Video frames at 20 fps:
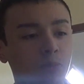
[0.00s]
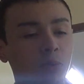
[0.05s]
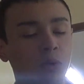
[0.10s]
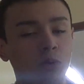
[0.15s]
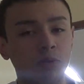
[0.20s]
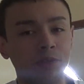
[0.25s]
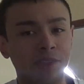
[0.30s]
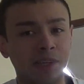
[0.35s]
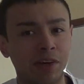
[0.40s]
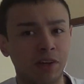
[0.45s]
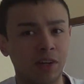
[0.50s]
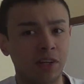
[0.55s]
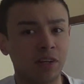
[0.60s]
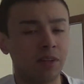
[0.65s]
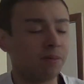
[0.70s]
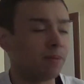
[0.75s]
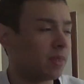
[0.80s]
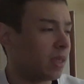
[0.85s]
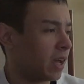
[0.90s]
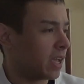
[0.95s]
who pulls out
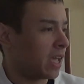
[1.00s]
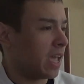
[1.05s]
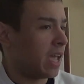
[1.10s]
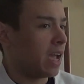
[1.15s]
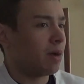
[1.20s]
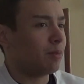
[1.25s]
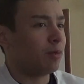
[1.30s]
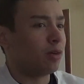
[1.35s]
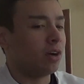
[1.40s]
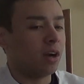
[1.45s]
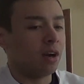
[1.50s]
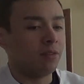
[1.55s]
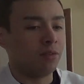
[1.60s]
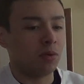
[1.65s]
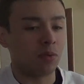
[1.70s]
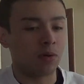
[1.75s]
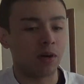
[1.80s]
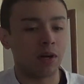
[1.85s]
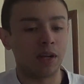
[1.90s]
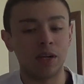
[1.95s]
a camera
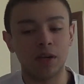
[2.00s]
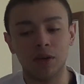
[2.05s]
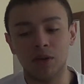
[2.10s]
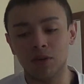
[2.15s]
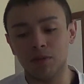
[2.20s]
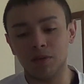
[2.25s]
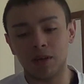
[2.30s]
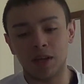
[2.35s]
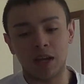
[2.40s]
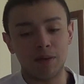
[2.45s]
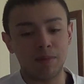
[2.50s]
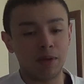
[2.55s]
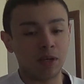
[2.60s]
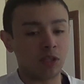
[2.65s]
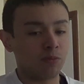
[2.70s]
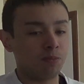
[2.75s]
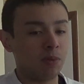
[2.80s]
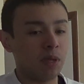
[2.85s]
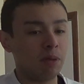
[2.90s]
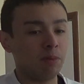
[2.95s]
everywhere I go and kind of
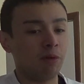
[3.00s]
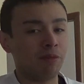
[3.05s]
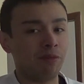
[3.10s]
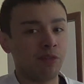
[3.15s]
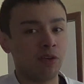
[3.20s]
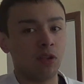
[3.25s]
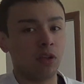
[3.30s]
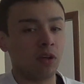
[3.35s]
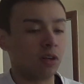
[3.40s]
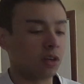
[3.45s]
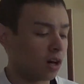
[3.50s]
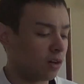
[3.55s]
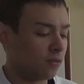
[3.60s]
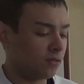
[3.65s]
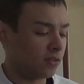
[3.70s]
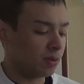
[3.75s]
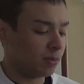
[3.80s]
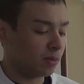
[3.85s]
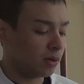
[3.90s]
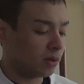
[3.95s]
makes people feel
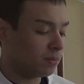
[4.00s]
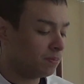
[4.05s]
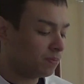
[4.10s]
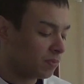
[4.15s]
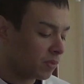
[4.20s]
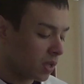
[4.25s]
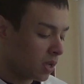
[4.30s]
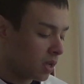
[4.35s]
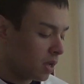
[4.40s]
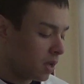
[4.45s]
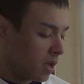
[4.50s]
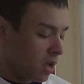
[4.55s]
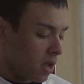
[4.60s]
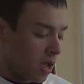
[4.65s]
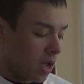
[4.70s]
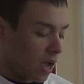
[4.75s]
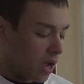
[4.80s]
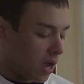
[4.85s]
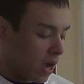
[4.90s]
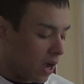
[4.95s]
uncomfortable.
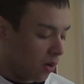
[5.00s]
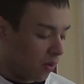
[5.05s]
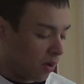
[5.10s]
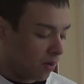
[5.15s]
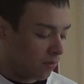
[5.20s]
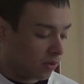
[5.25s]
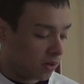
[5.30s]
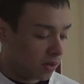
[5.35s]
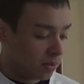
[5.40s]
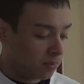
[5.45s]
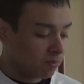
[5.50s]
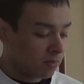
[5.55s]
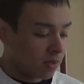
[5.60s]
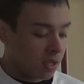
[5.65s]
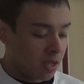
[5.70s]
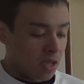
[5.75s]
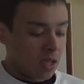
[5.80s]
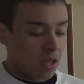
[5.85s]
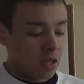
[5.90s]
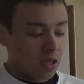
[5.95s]
However,
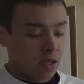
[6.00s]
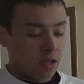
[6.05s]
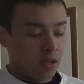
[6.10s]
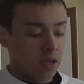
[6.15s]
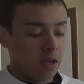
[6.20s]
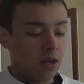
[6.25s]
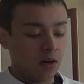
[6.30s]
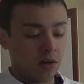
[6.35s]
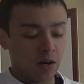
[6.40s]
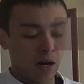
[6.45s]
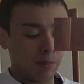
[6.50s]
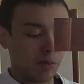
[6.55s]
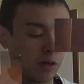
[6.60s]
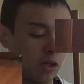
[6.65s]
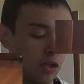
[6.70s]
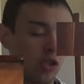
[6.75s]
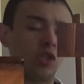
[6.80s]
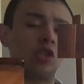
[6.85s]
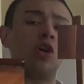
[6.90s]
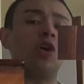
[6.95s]
here, I'm going
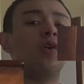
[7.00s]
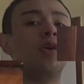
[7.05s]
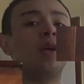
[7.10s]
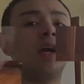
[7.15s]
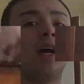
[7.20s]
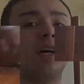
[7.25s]
to show you